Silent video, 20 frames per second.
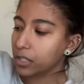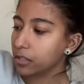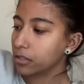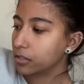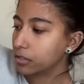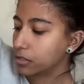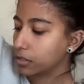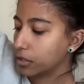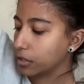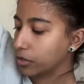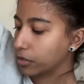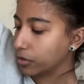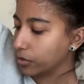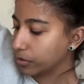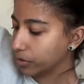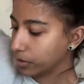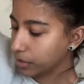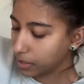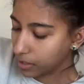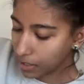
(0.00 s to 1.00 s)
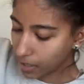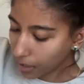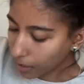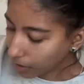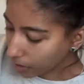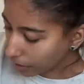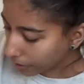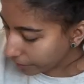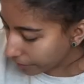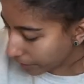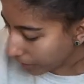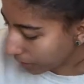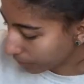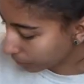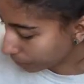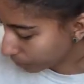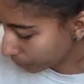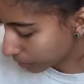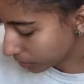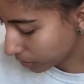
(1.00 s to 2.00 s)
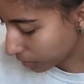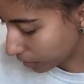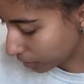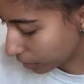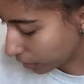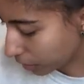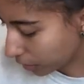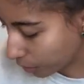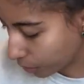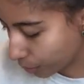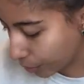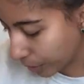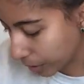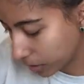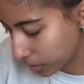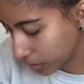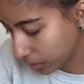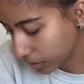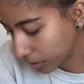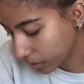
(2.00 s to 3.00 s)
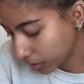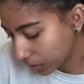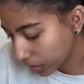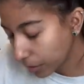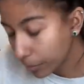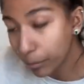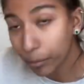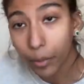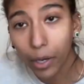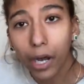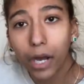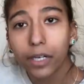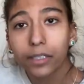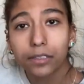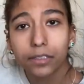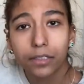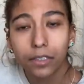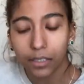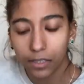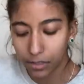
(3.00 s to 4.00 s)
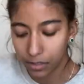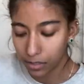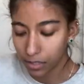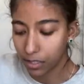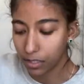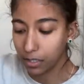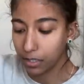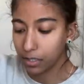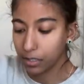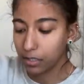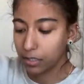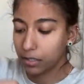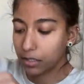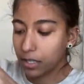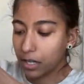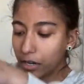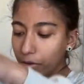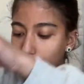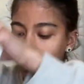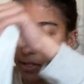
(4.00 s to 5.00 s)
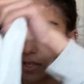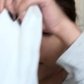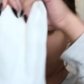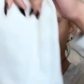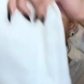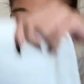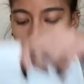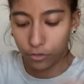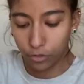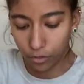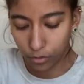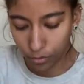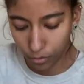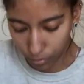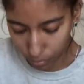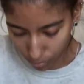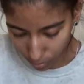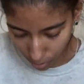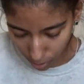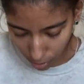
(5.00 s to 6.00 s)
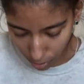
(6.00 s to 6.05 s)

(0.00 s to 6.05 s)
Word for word: So yeah, that was our quick little unboxing, and now I have to